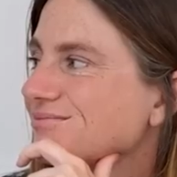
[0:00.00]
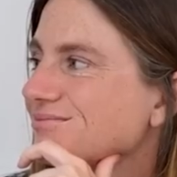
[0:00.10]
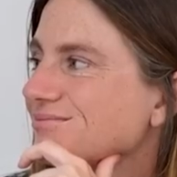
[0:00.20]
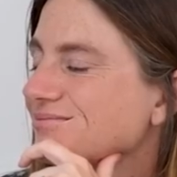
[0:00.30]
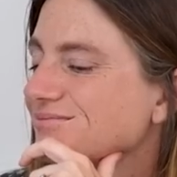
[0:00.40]

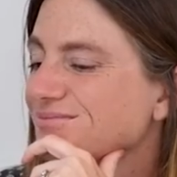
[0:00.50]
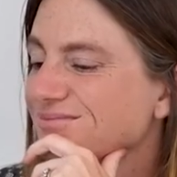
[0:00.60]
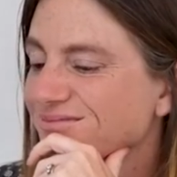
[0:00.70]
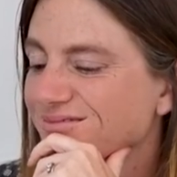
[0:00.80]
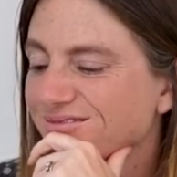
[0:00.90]

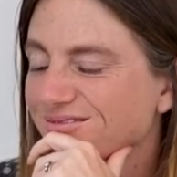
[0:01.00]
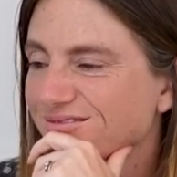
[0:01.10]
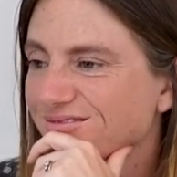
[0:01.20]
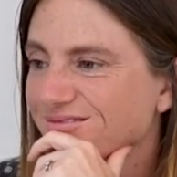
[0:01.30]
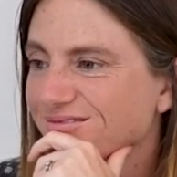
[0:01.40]

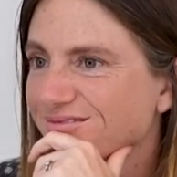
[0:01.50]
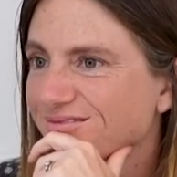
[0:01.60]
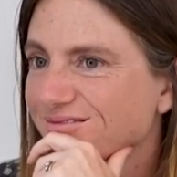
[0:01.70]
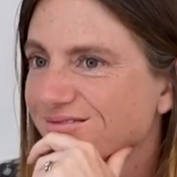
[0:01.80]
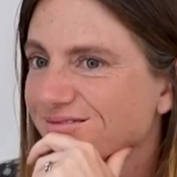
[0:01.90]

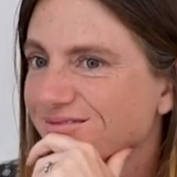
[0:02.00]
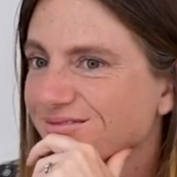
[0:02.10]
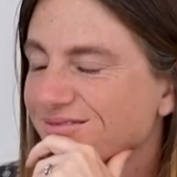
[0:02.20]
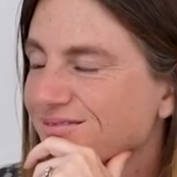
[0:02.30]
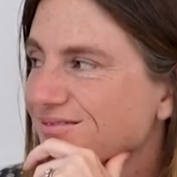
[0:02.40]

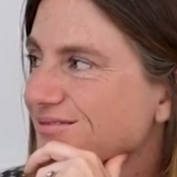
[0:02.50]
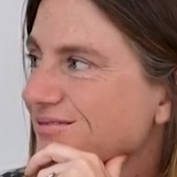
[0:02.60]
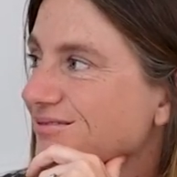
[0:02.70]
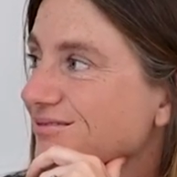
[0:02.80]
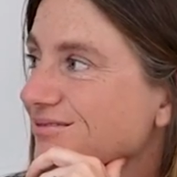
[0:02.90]

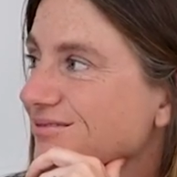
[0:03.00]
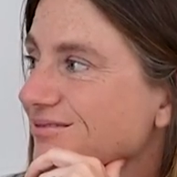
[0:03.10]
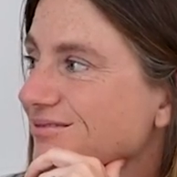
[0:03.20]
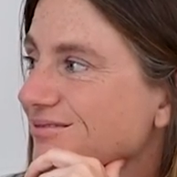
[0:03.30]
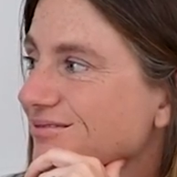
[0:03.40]

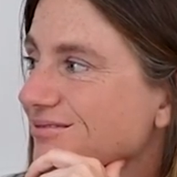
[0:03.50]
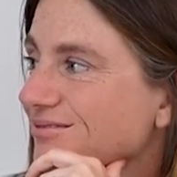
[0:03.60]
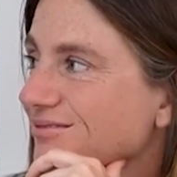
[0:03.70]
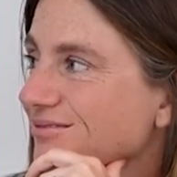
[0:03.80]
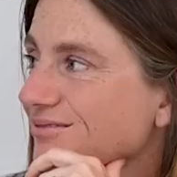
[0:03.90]

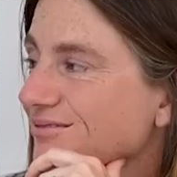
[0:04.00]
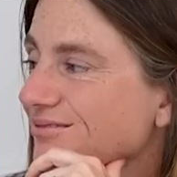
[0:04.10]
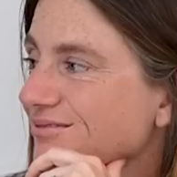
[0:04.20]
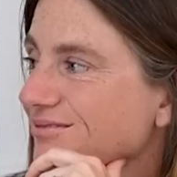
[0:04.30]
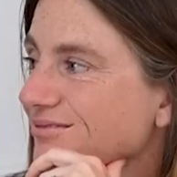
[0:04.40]
No words are spoken by the person on screen.